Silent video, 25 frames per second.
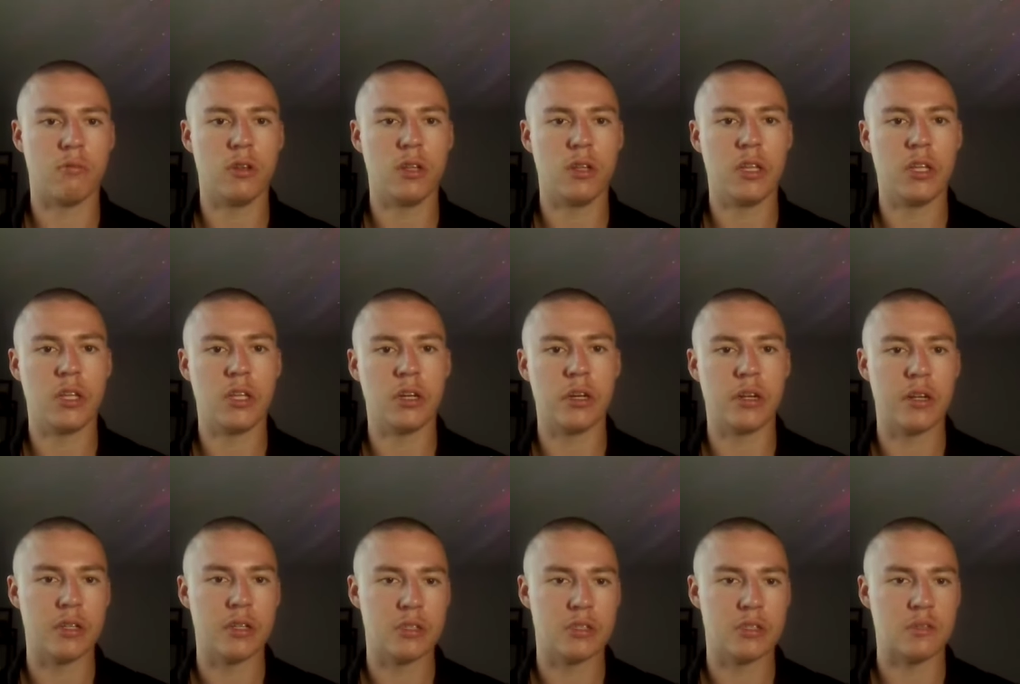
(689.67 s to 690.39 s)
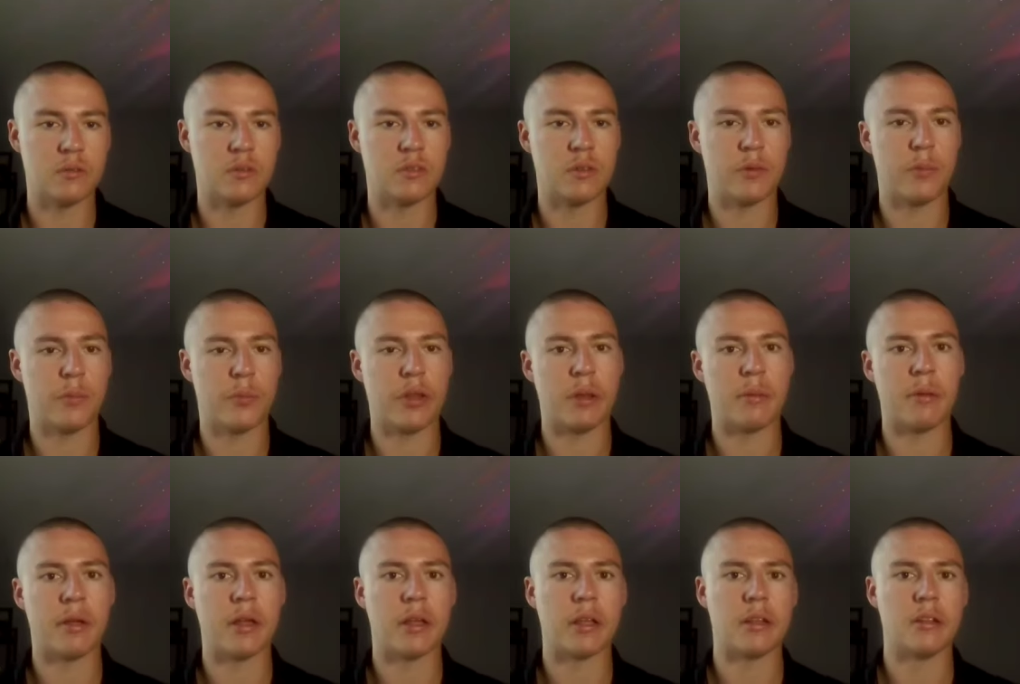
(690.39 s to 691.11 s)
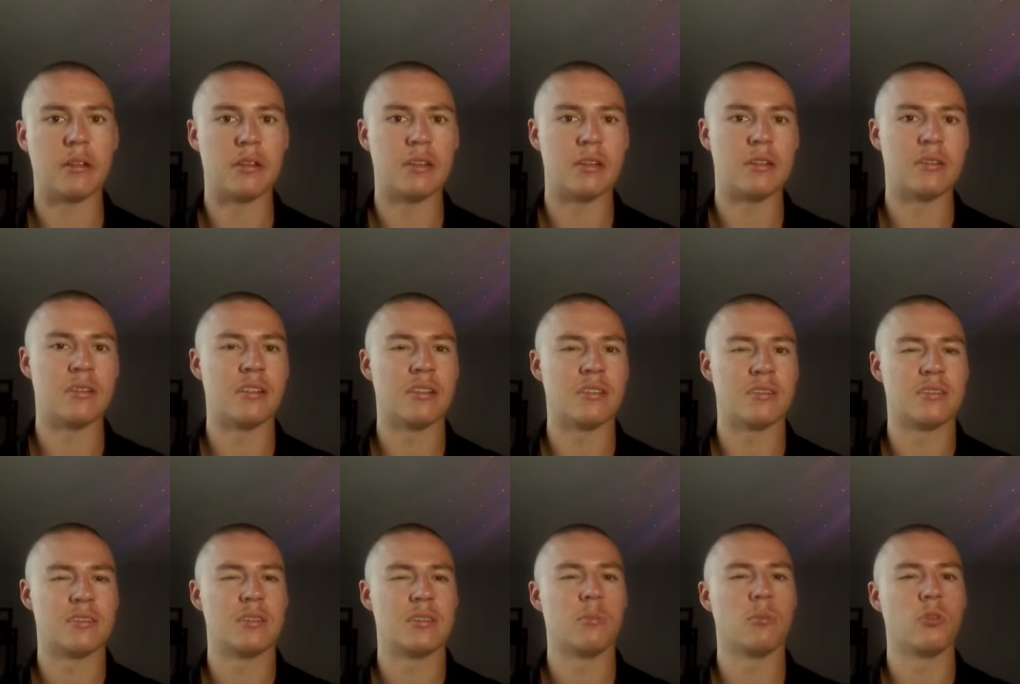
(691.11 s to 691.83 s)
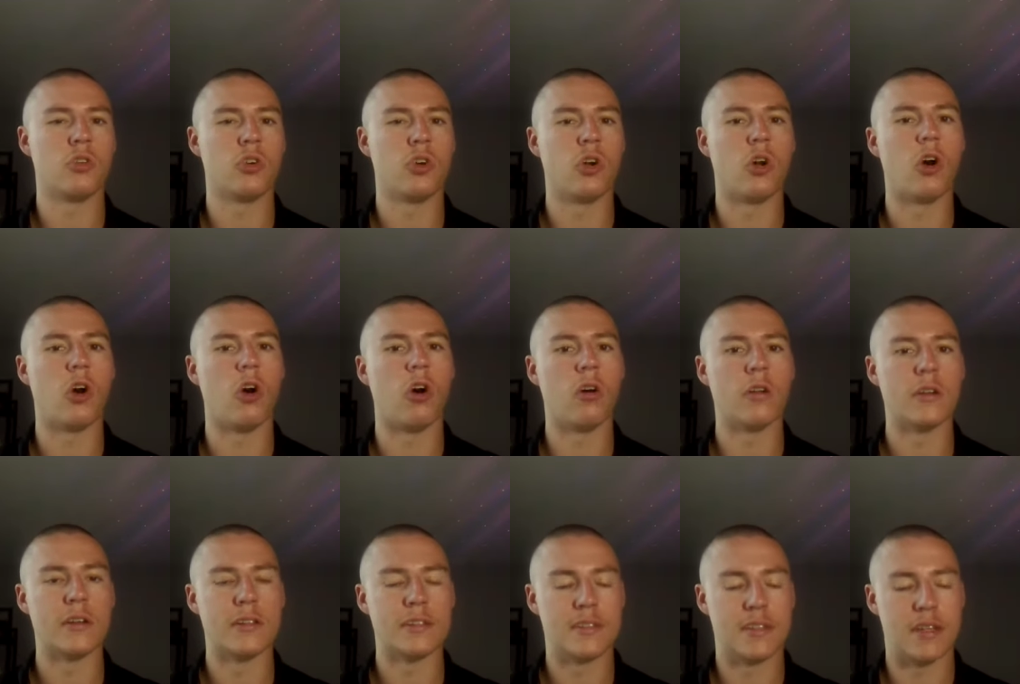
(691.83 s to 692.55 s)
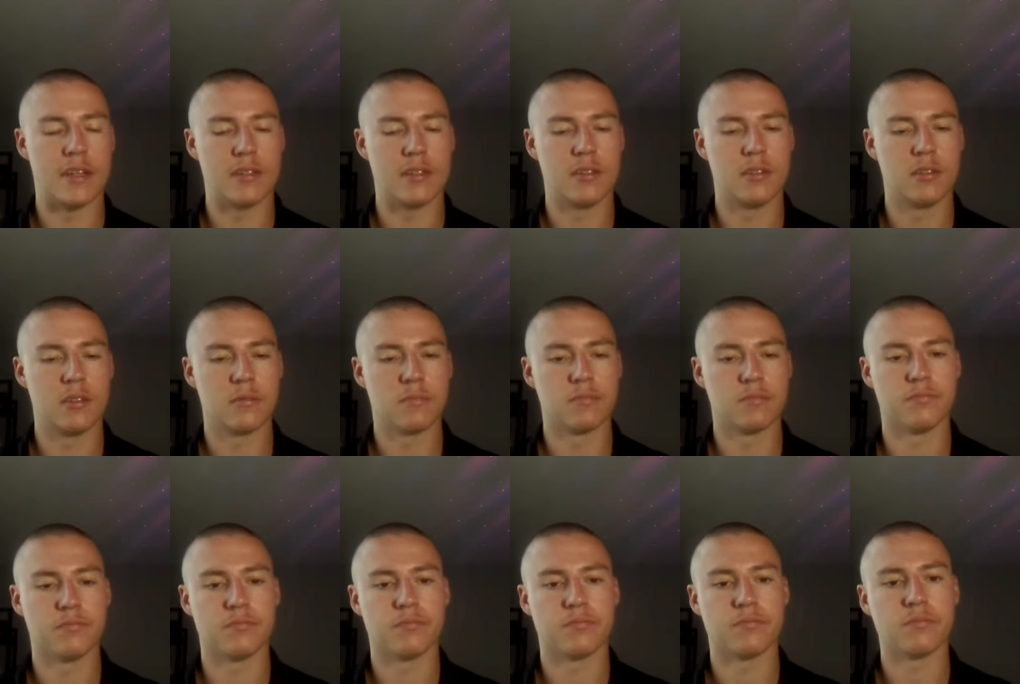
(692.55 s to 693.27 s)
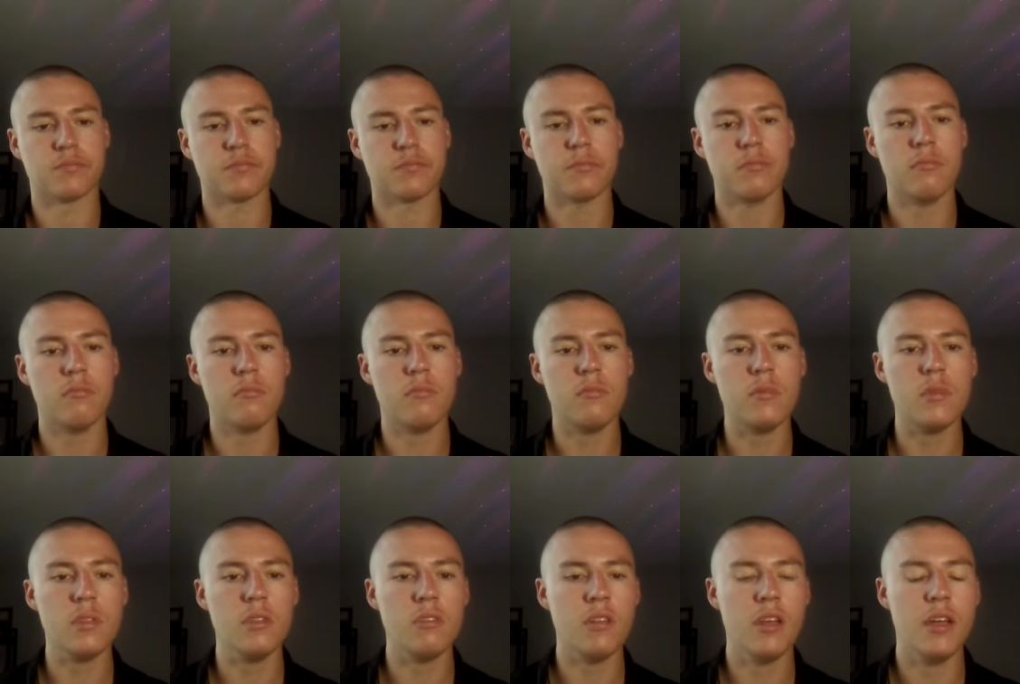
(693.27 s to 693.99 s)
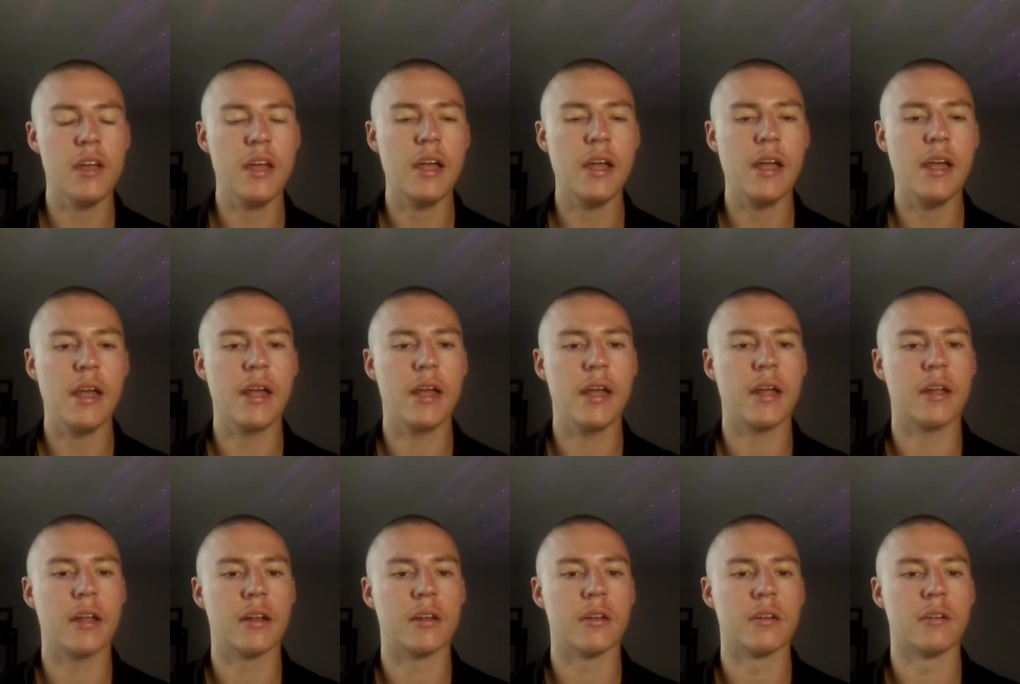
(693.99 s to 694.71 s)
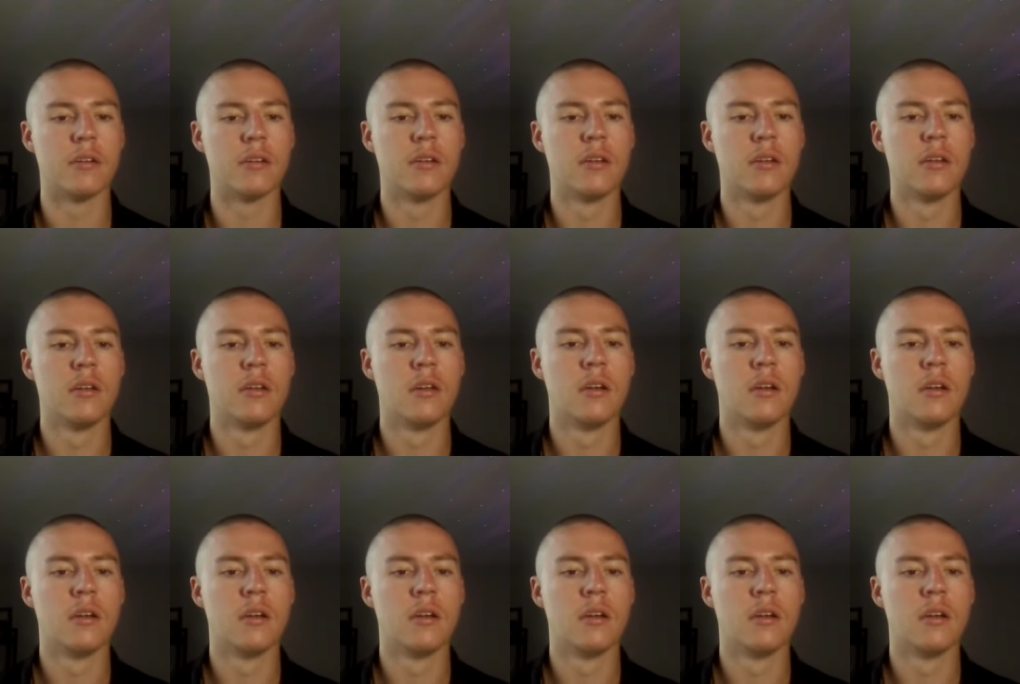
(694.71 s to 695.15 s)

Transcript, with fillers: really good in terms of playmaking details, similar to Hall in a sense. And